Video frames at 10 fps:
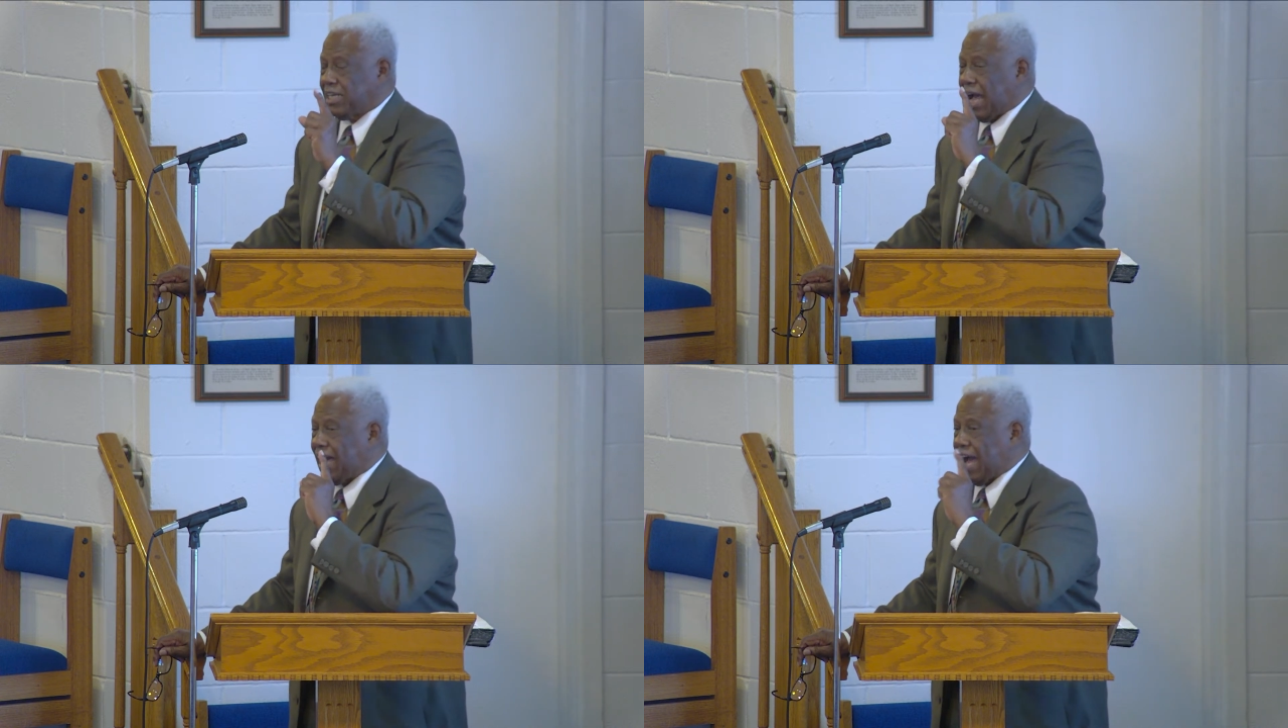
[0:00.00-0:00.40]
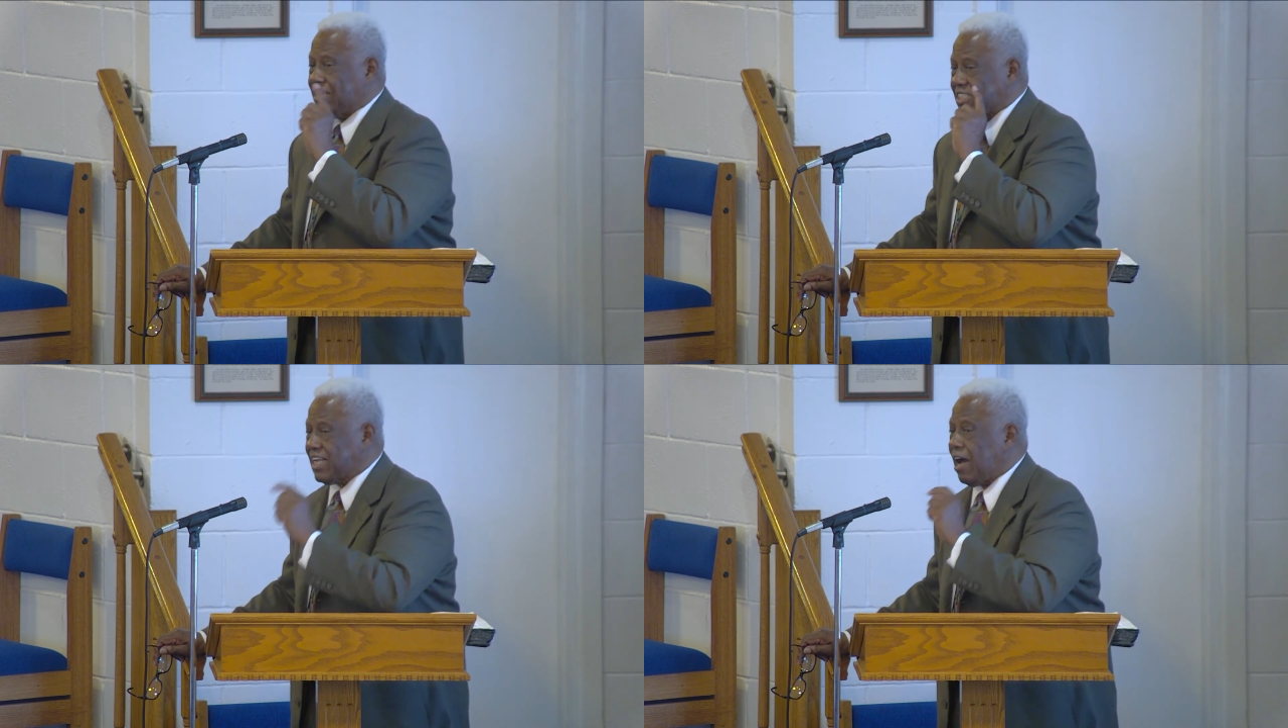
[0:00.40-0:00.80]
I
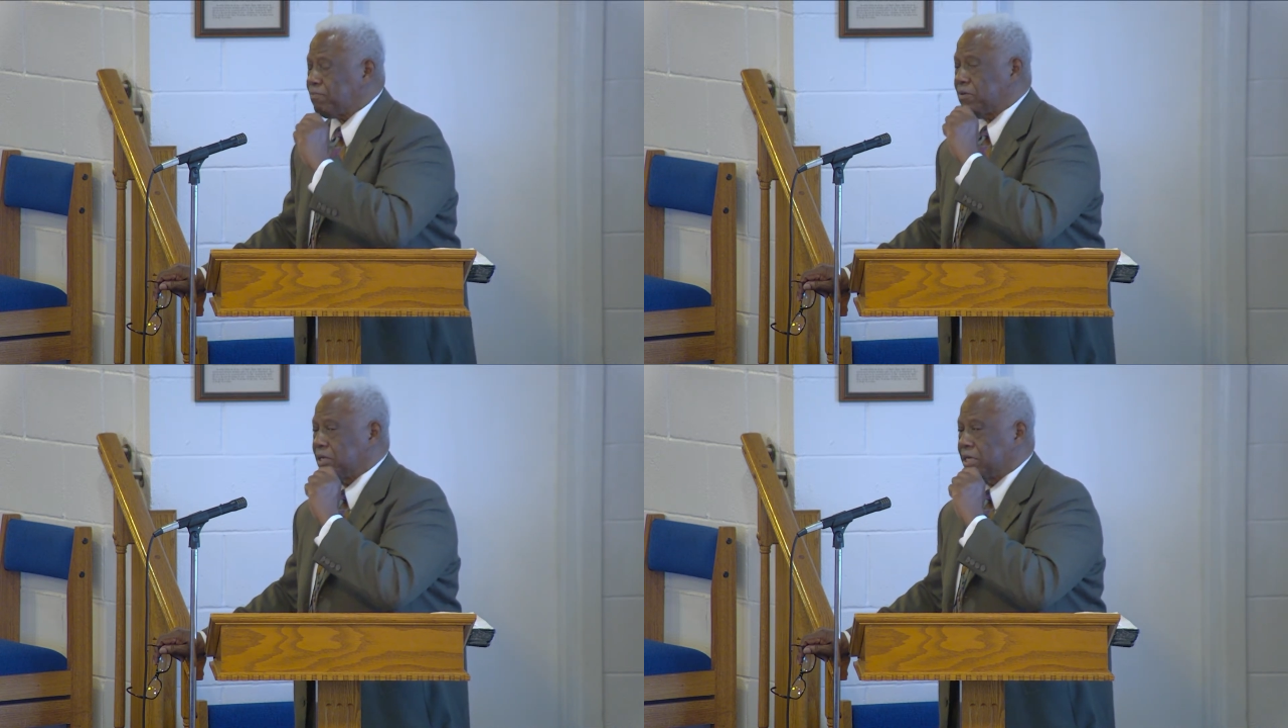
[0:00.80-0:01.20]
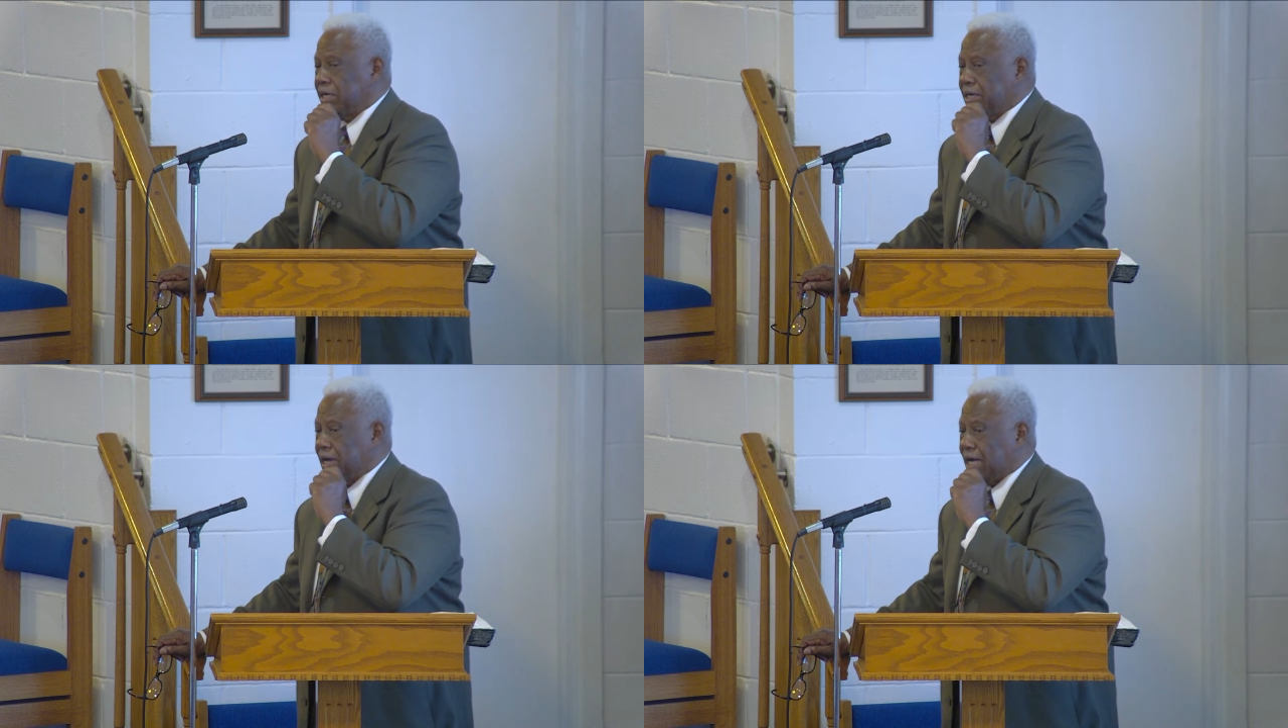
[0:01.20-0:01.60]
stopped.
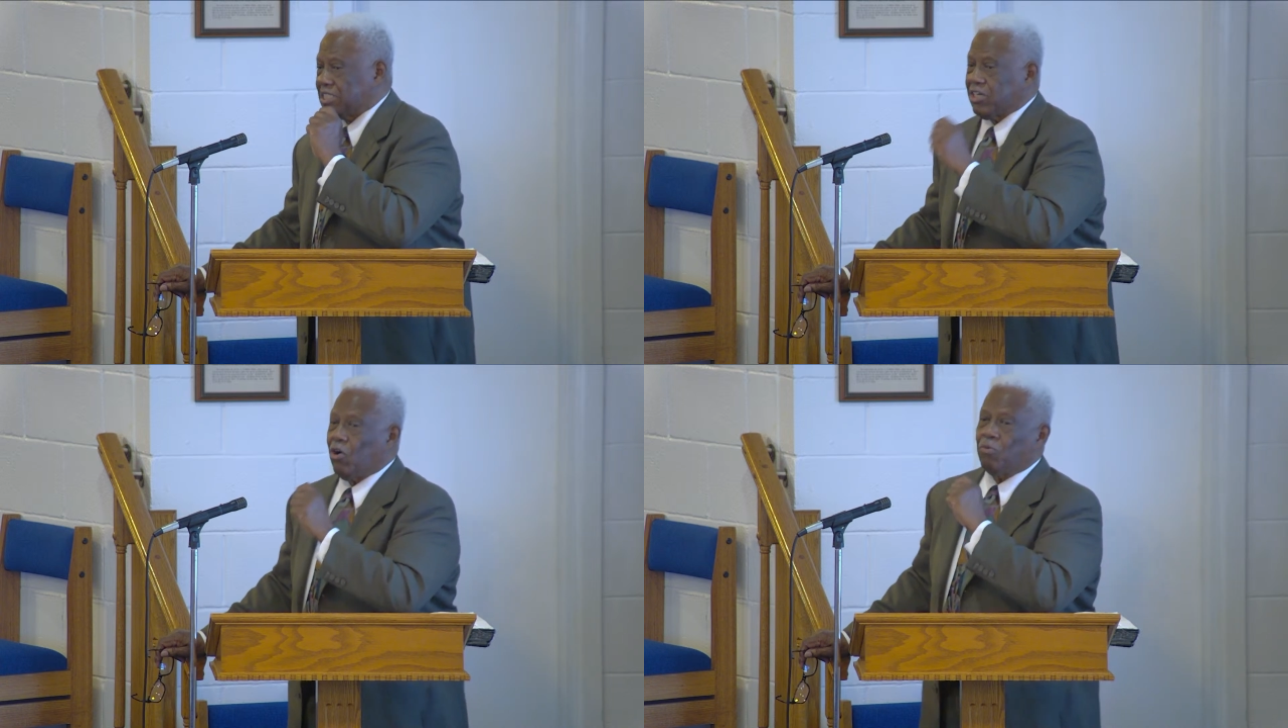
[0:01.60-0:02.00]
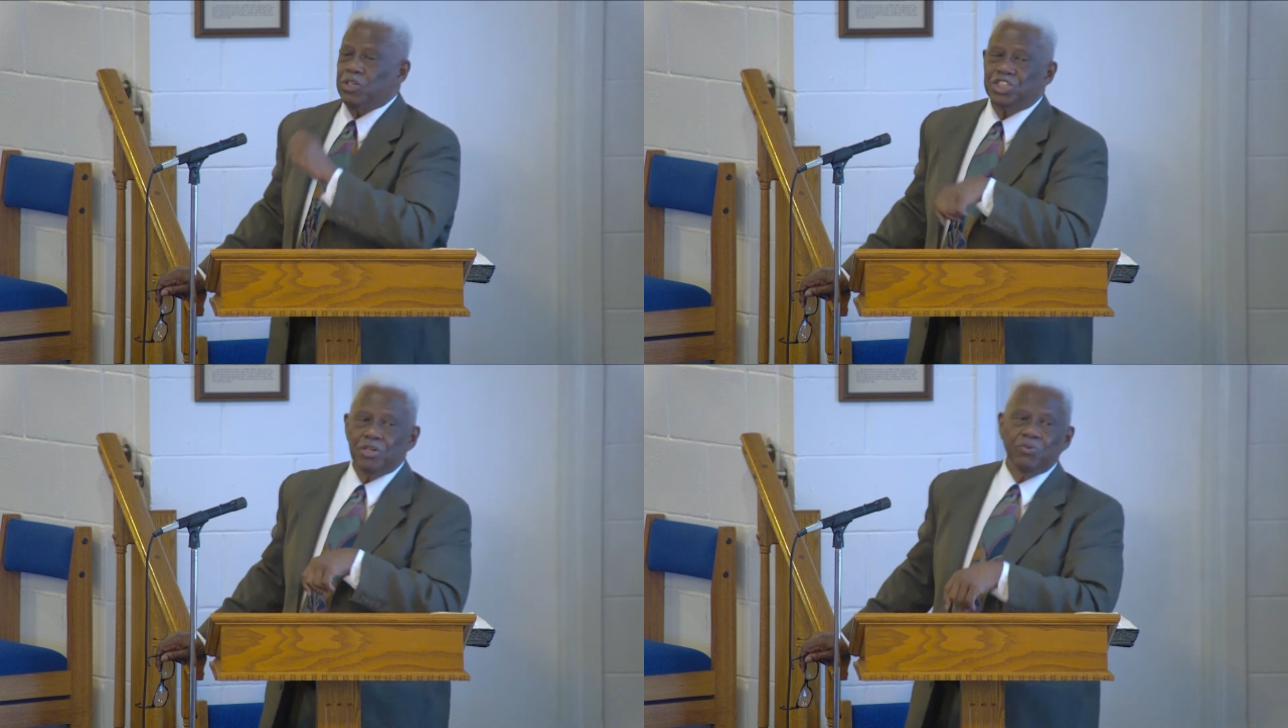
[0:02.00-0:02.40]
I said, Lord,
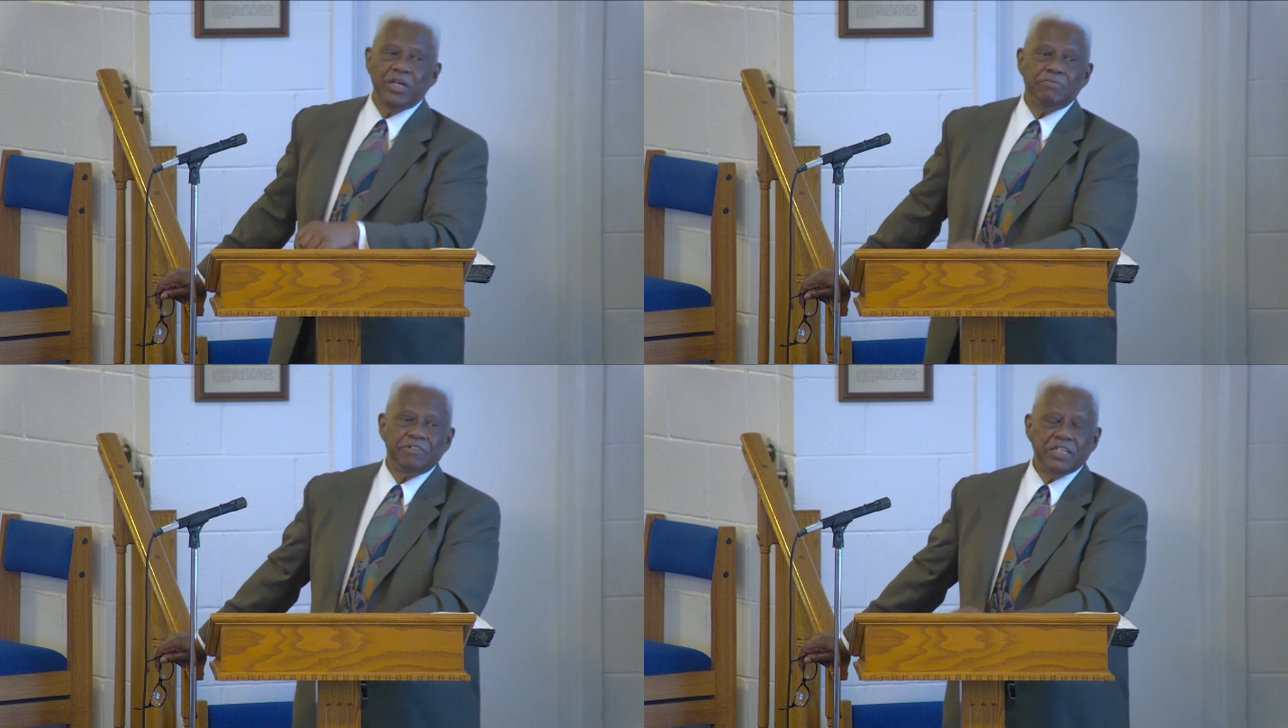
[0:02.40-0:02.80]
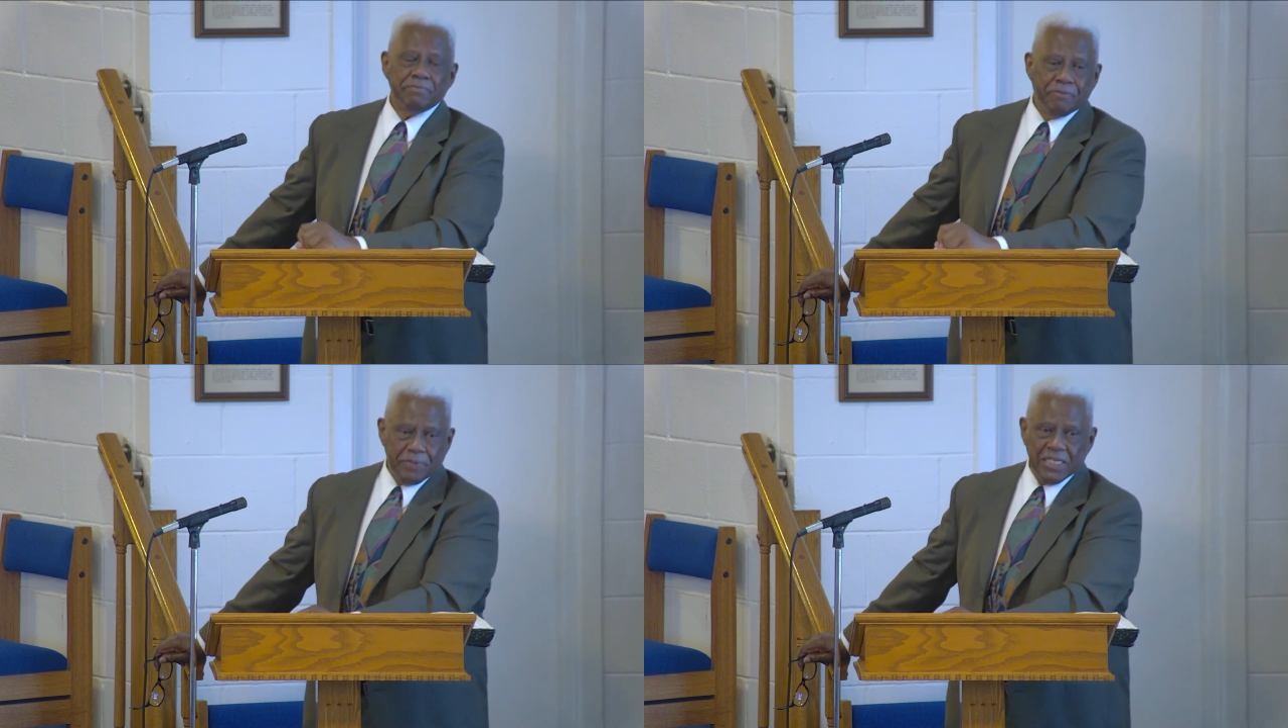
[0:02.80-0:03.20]
what's your will for me?